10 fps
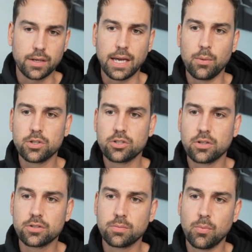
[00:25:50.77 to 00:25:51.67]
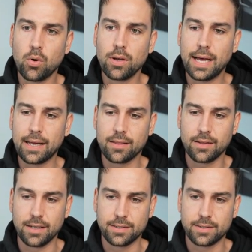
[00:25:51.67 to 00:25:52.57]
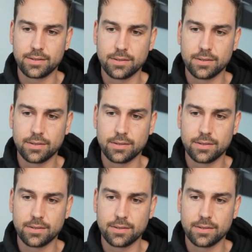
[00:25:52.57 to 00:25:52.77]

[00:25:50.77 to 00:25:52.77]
okay, which looks more like this,